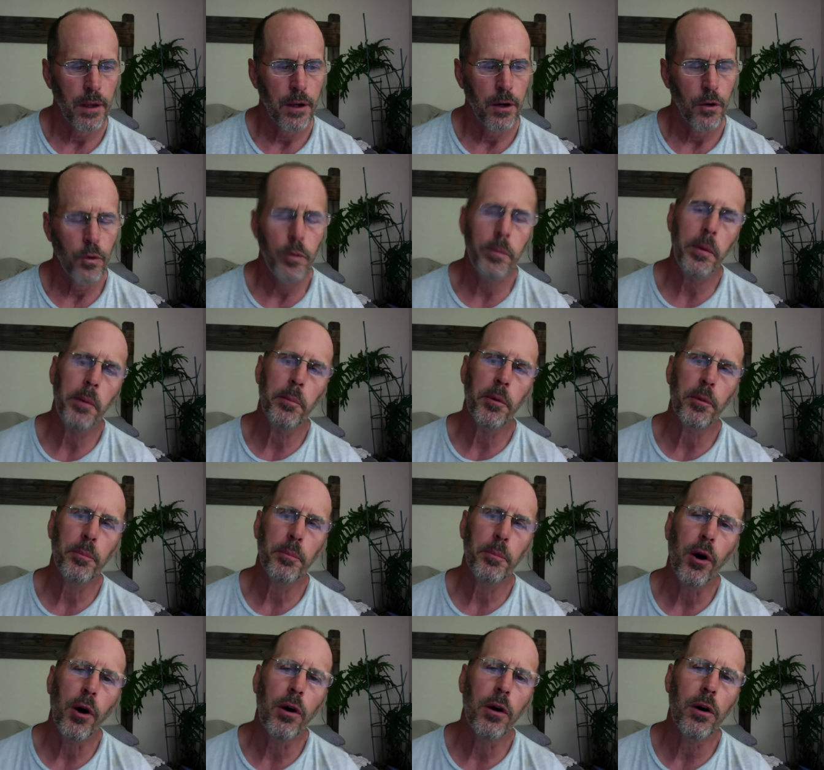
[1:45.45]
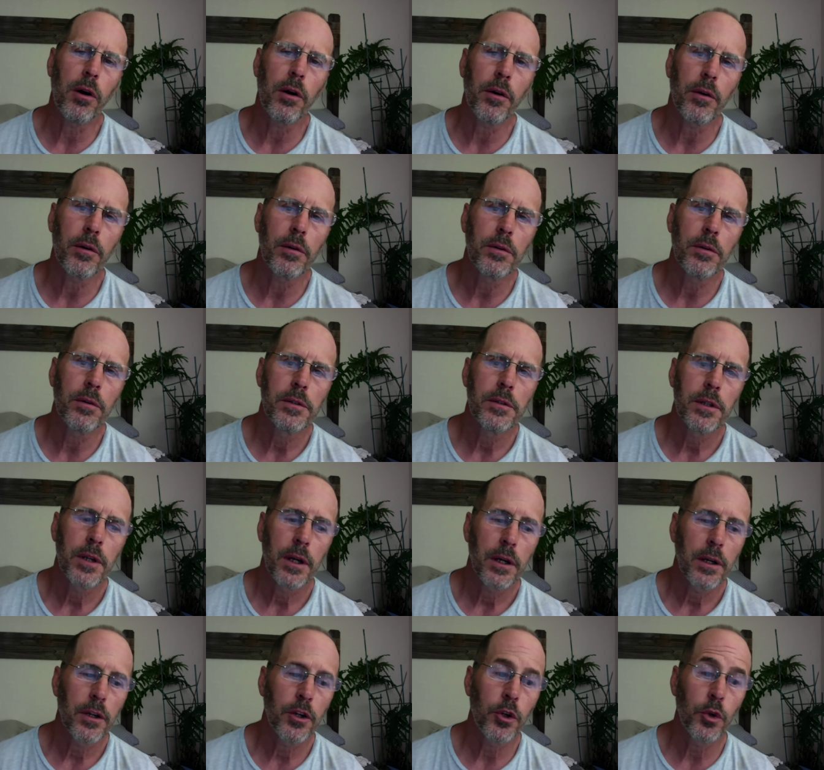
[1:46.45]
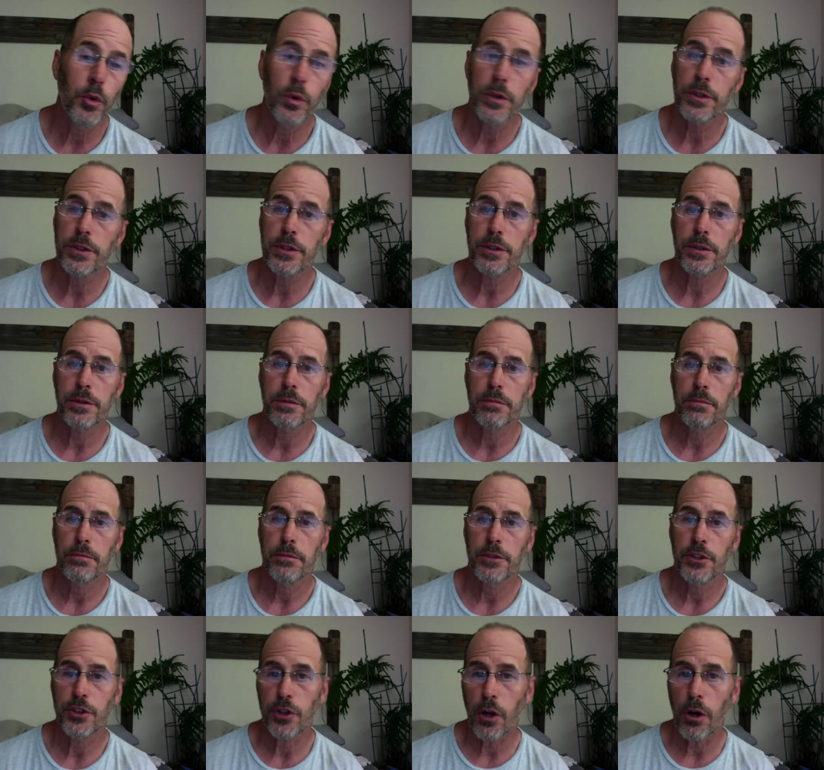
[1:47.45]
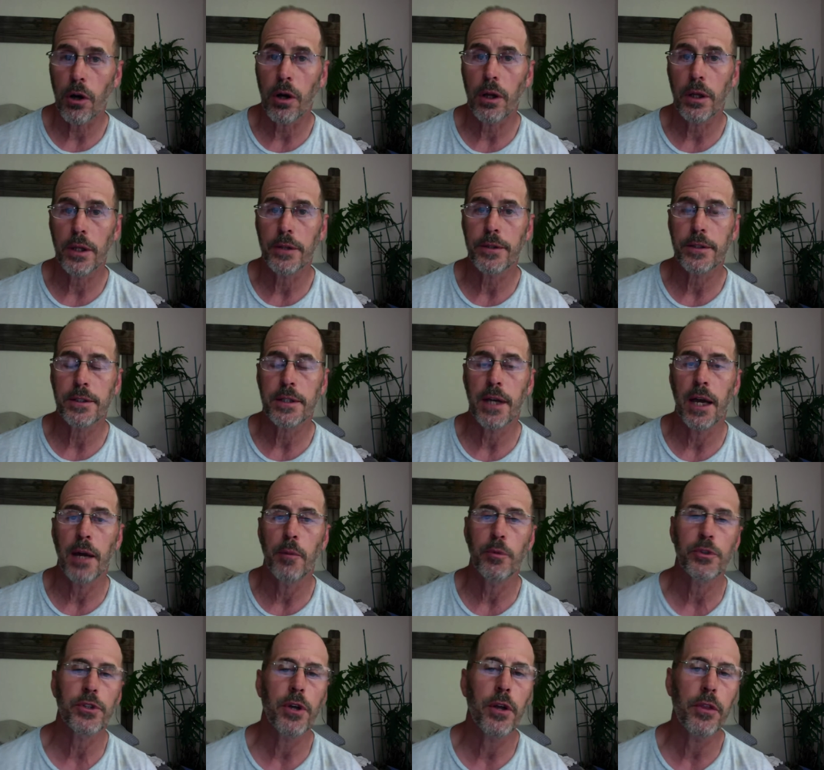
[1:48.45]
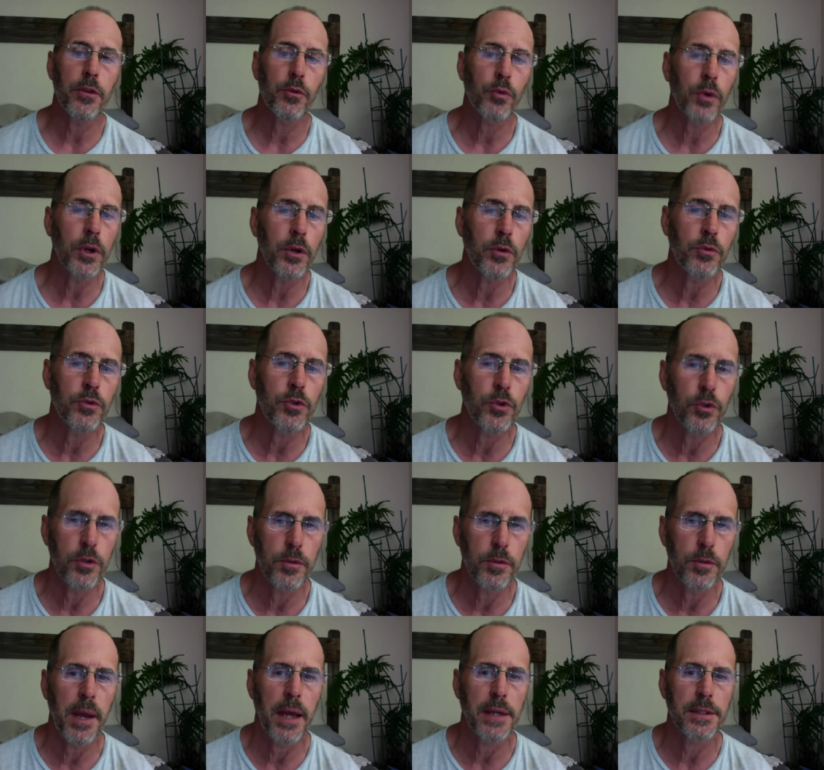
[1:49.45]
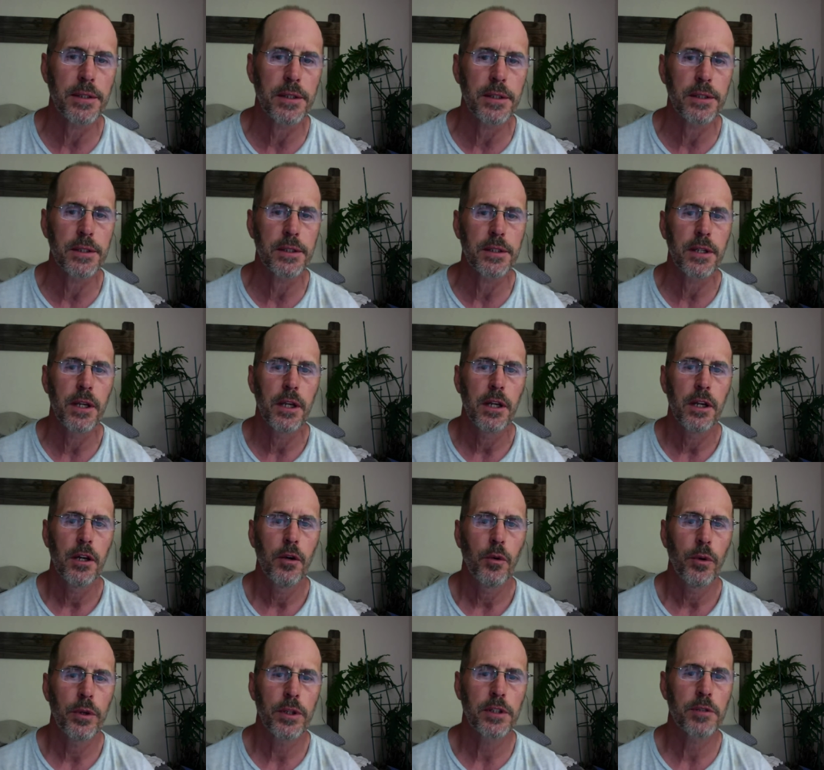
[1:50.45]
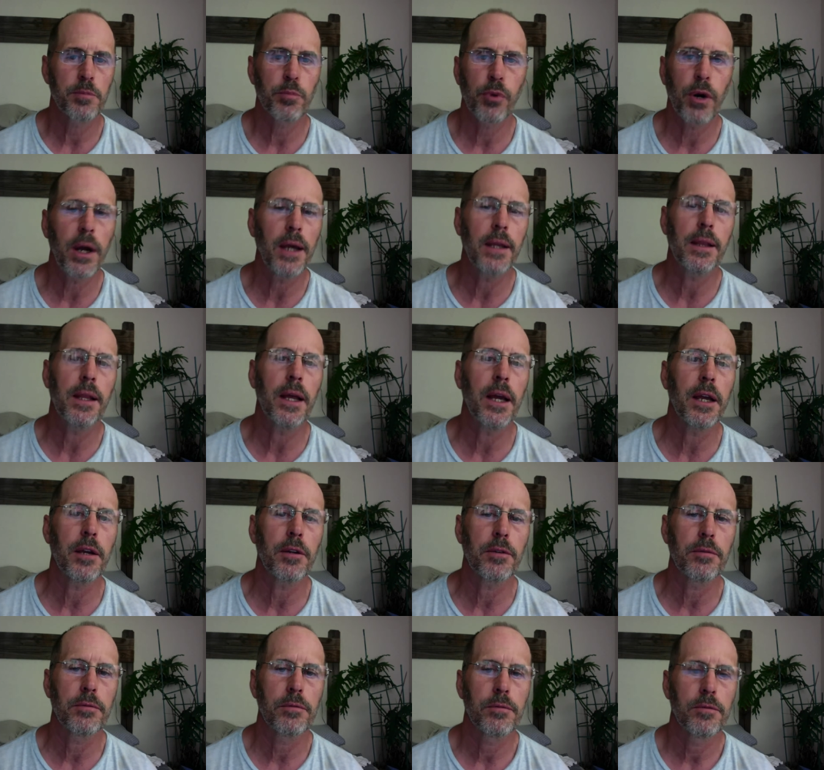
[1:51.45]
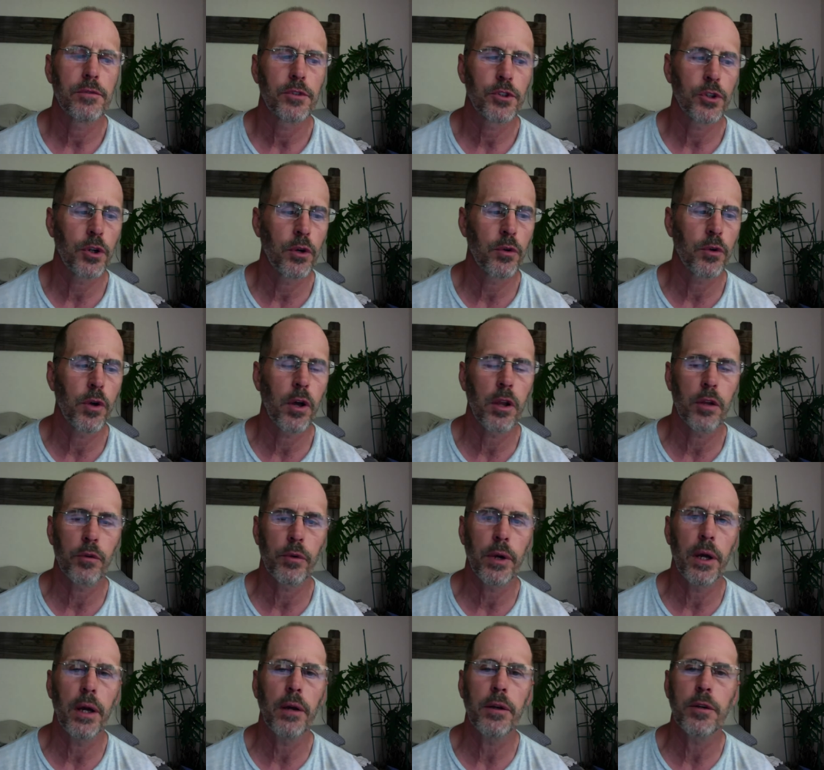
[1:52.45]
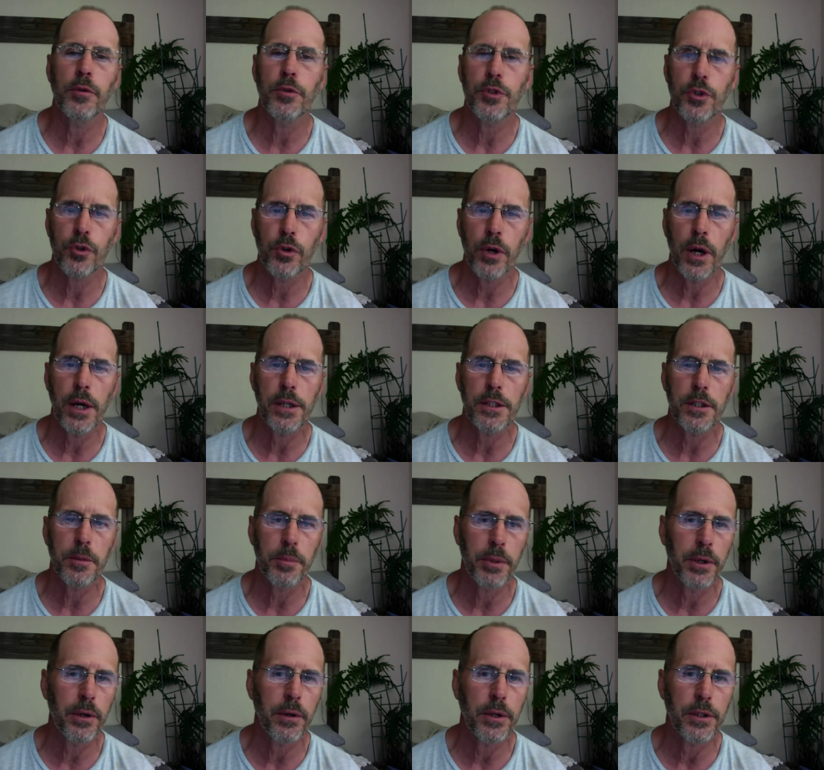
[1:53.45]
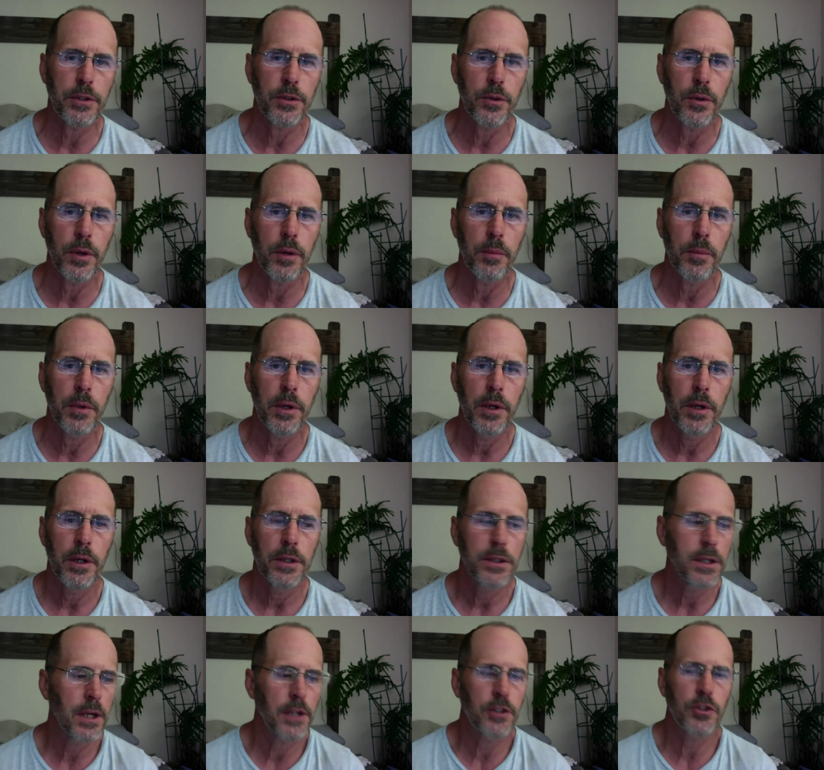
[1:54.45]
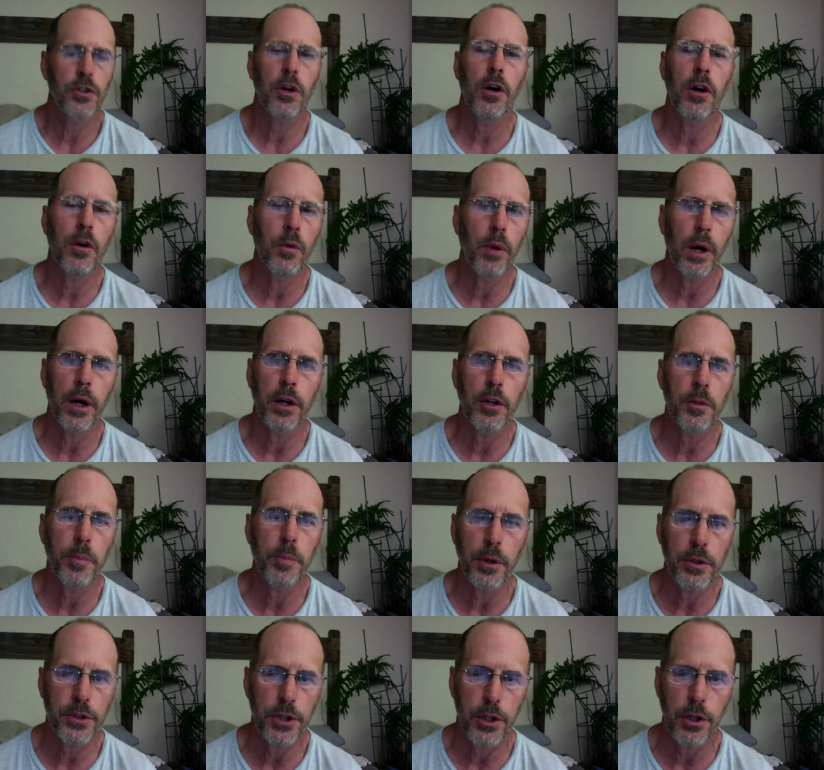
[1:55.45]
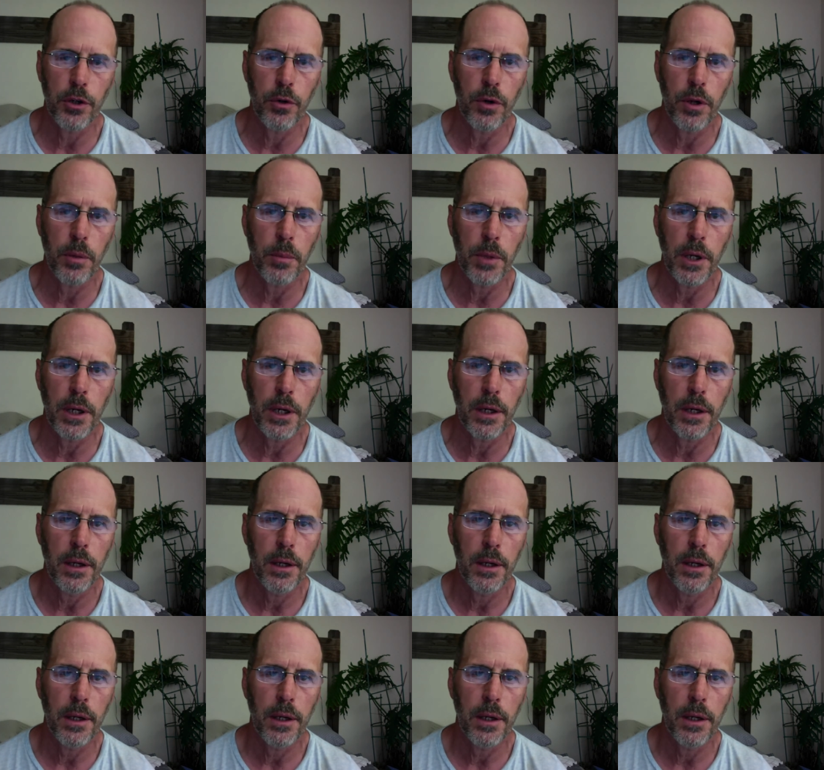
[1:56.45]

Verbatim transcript: Remember Paul, who was Saul at the time, was on the road to Damascus when this bright light shown all around, it was Christ appearing to him, saying, Saul, why are you persecuting me?